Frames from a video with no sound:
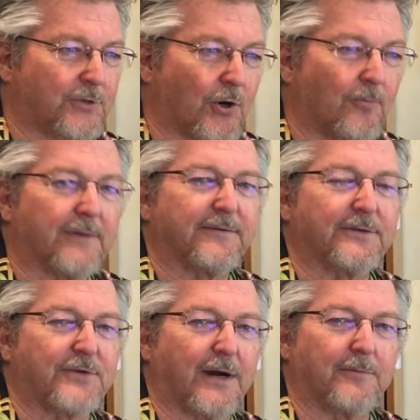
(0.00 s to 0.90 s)

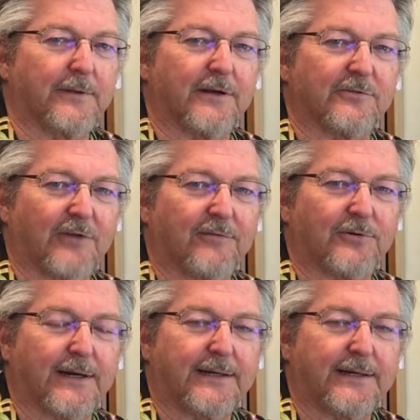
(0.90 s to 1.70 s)
terrific job with our software.